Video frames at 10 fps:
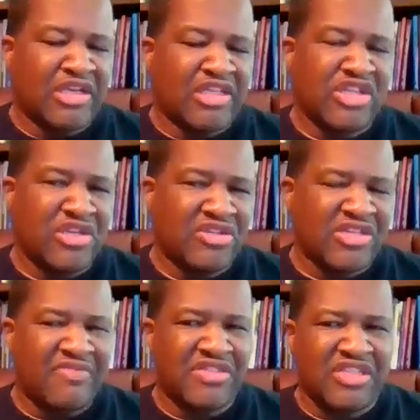continue
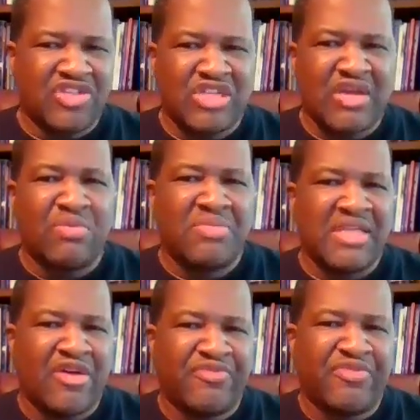this conversation that will
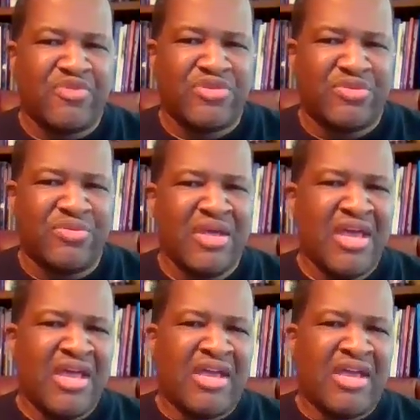be helpful for you